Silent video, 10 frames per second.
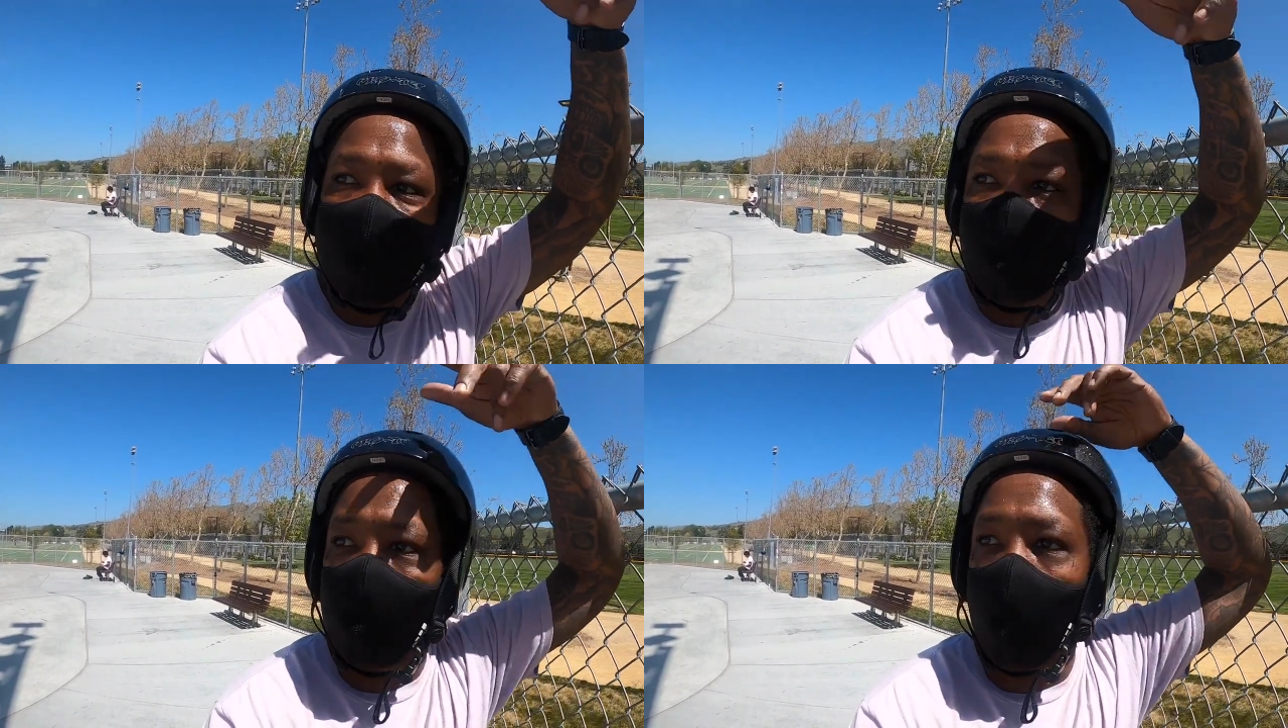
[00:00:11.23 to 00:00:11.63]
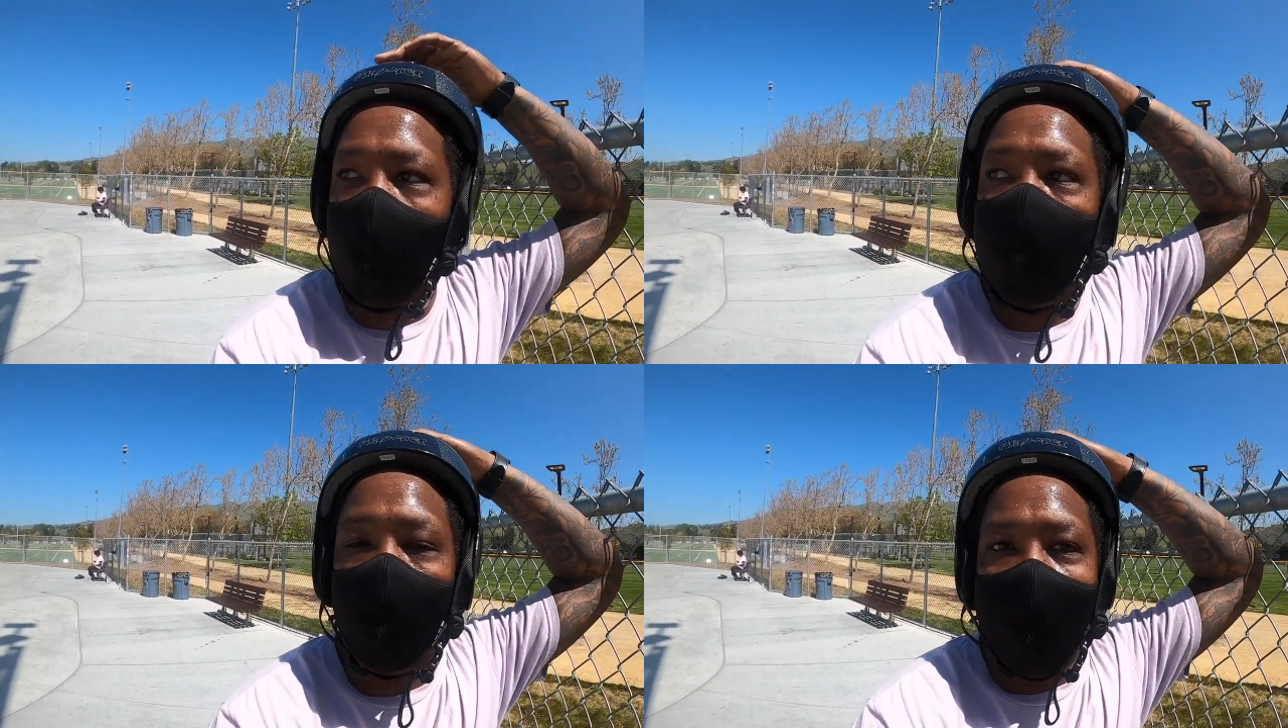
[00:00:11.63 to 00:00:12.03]
to get some more
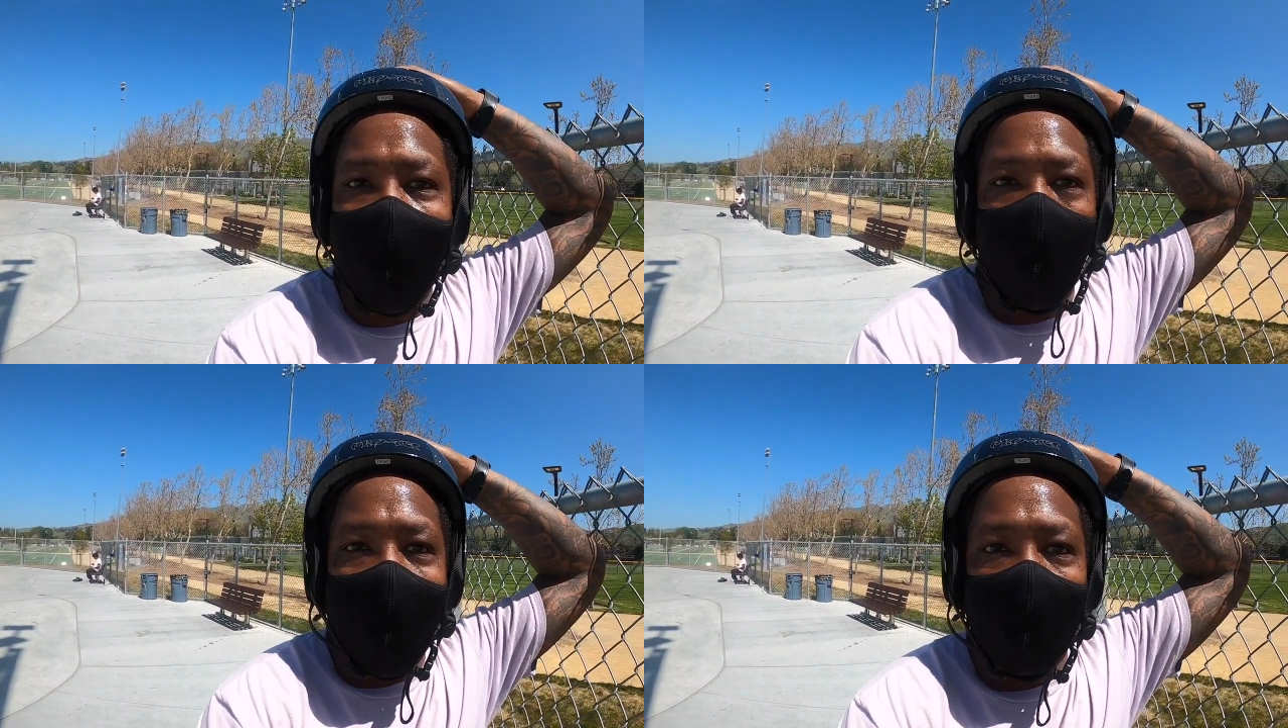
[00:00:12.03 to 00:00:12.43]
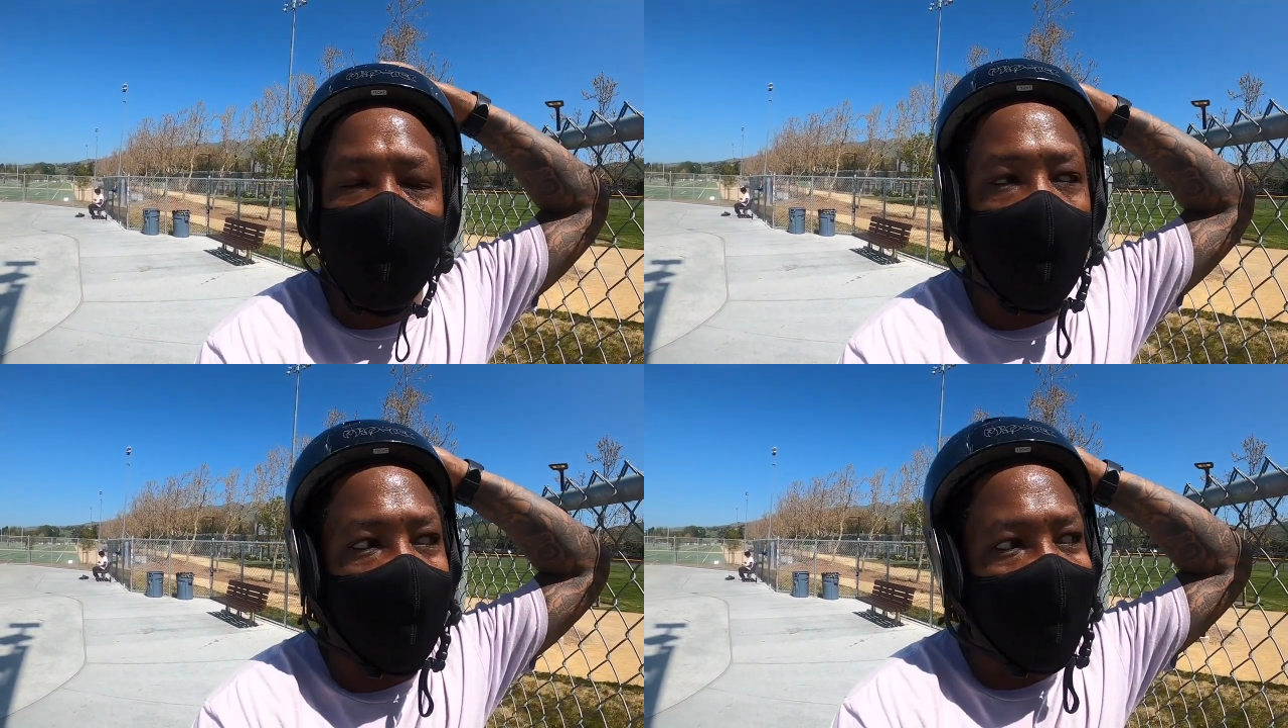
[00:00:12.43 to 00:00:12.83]
reps on the
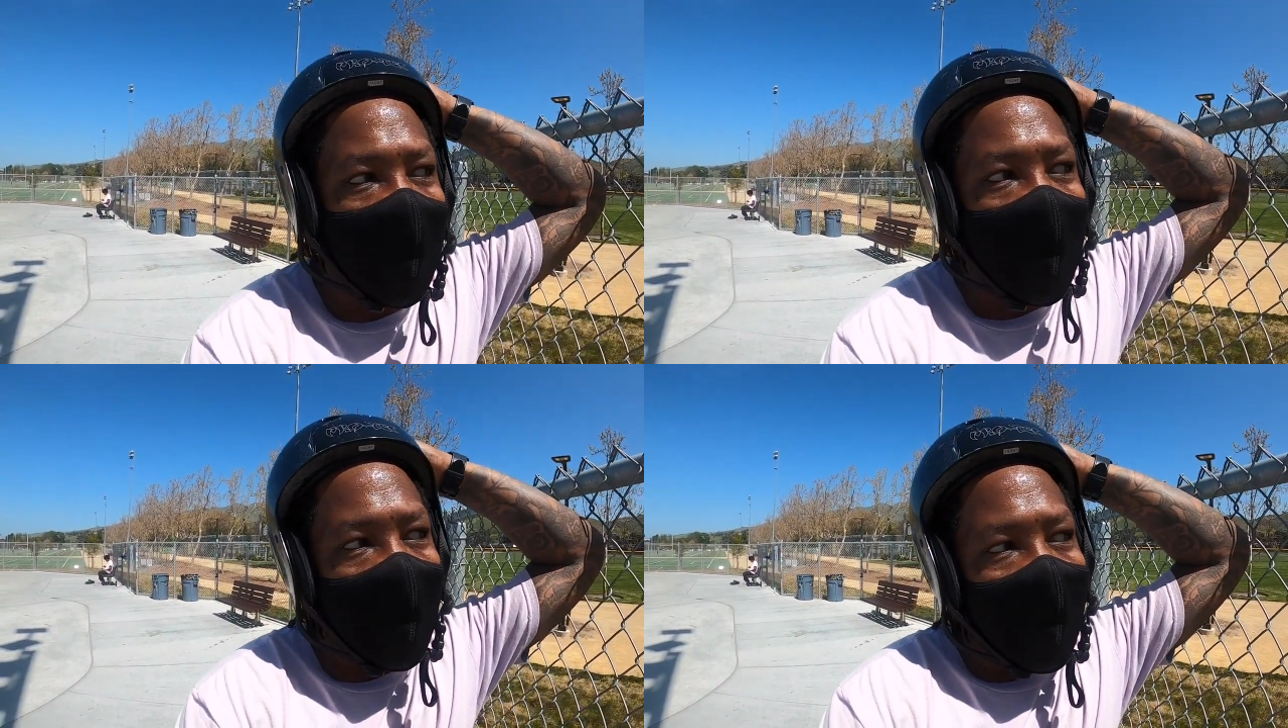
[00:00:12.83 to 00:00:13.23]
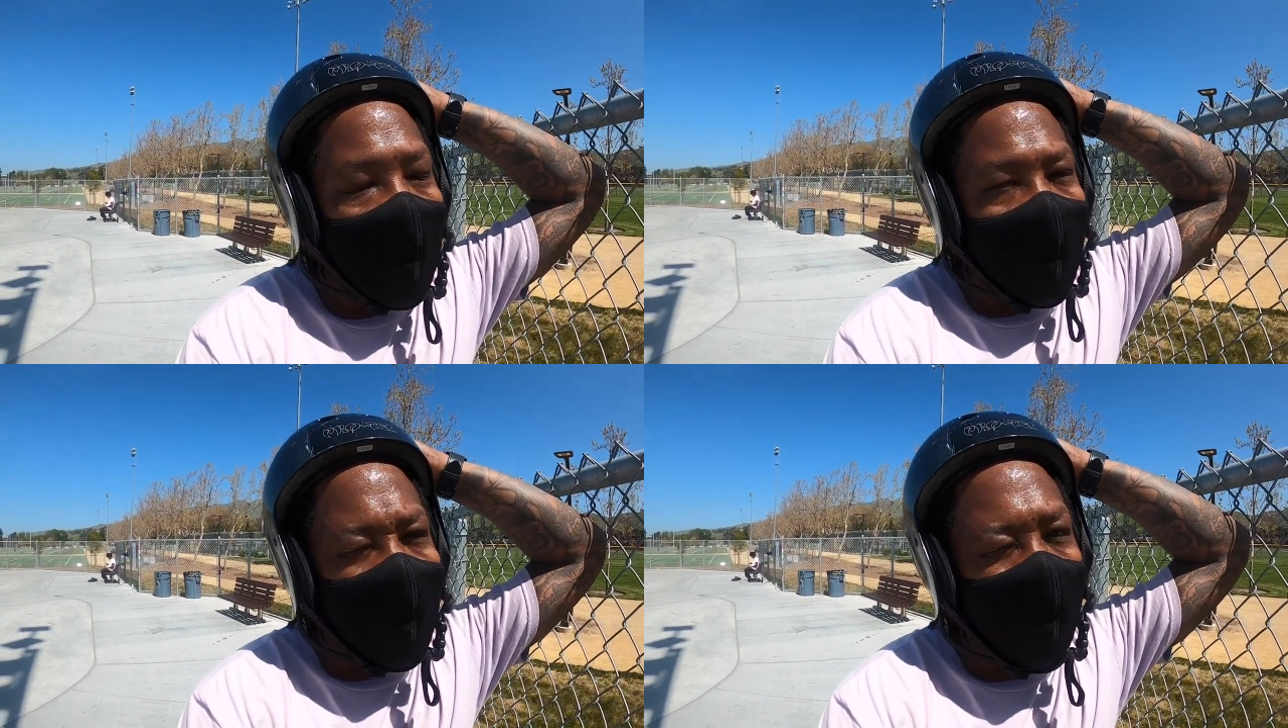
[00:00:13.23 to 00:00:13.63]
A-box,
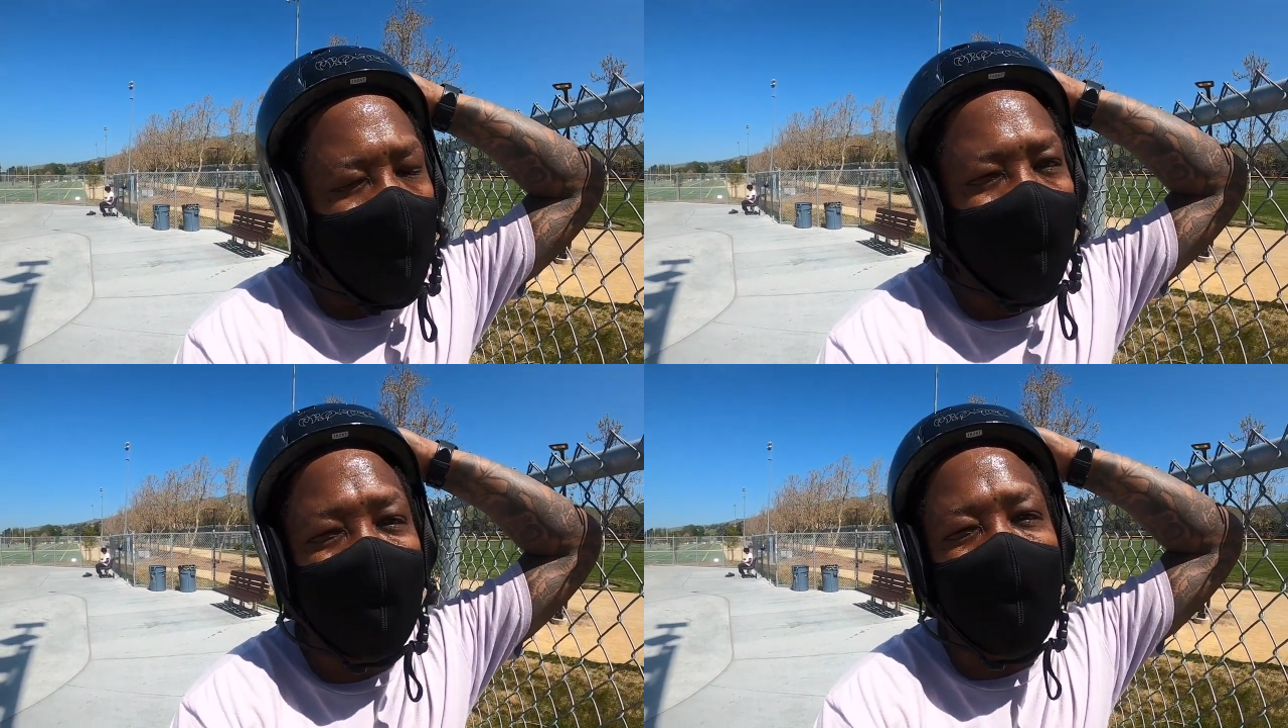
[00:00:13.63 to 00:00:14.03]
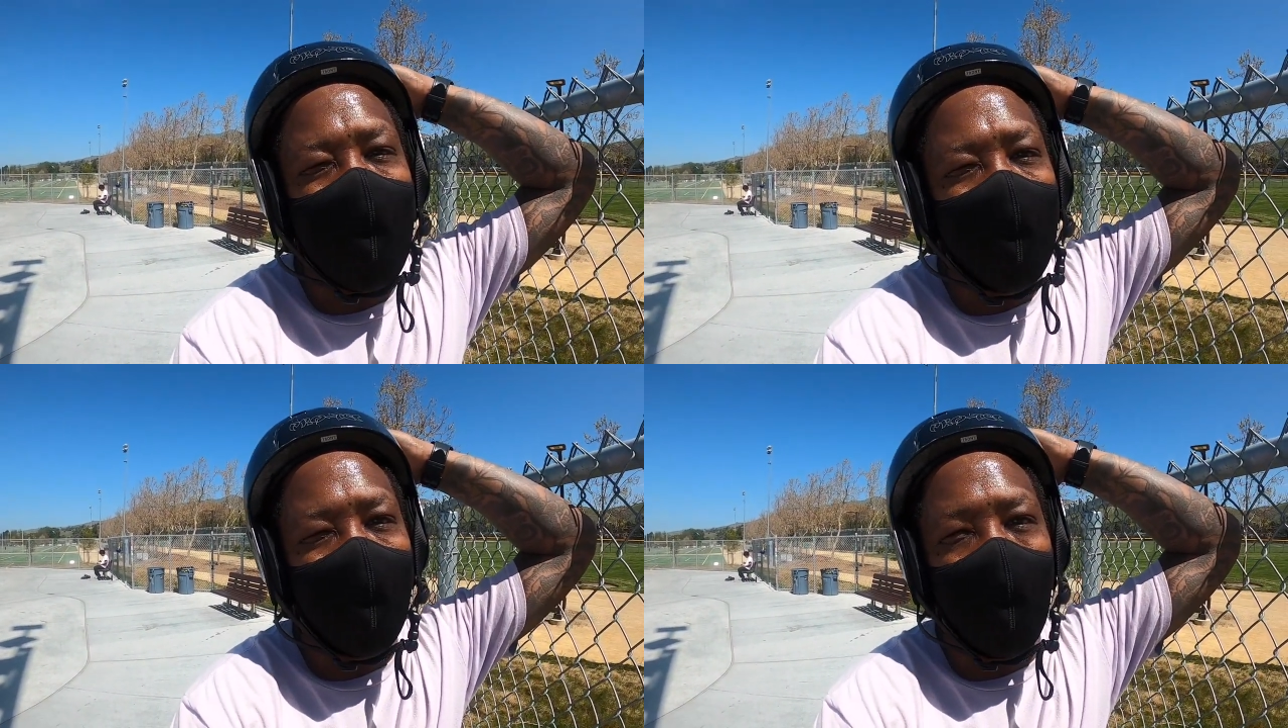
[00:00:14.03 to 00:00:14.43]
and it's the
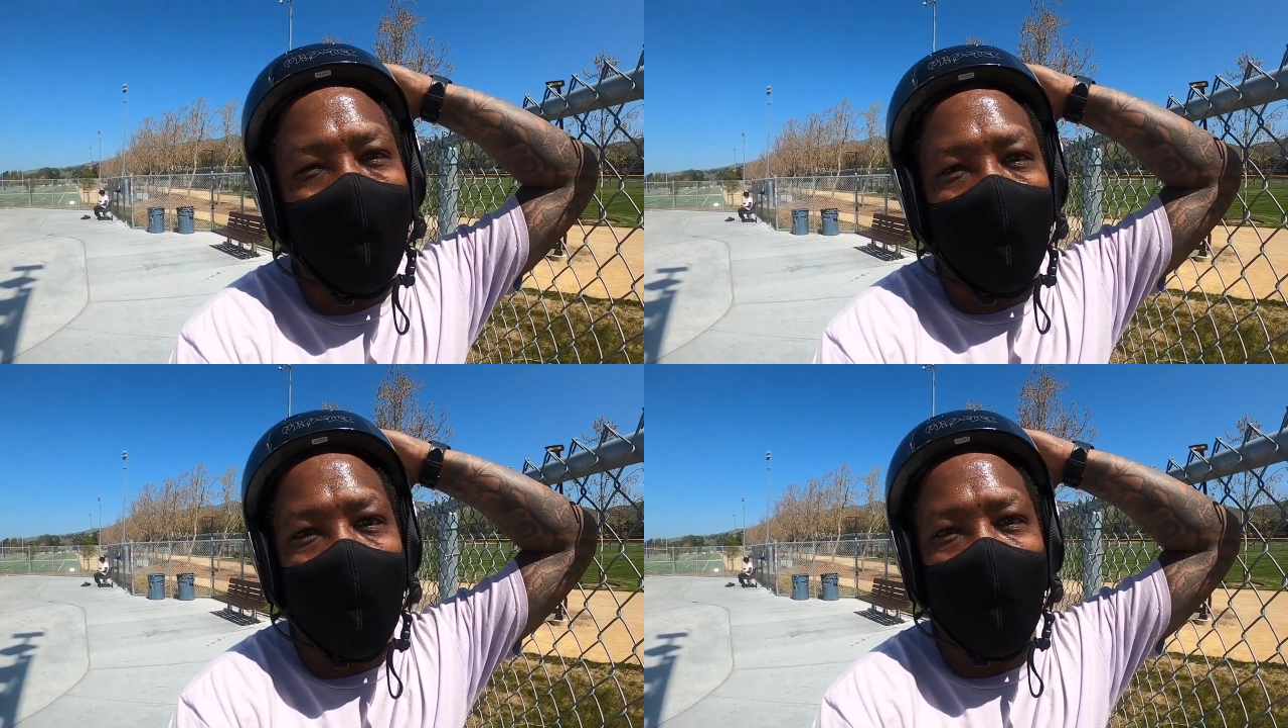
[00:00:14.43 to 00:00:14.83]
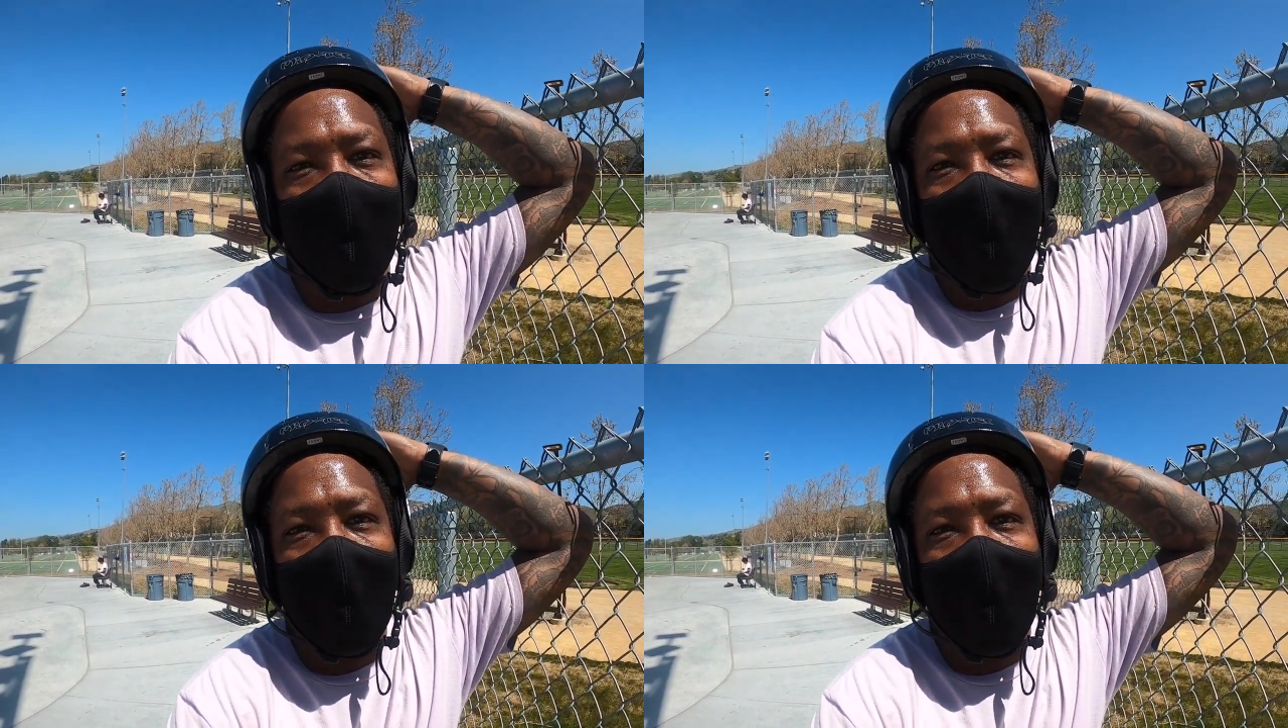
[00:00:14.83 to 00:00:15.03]
middle of the week.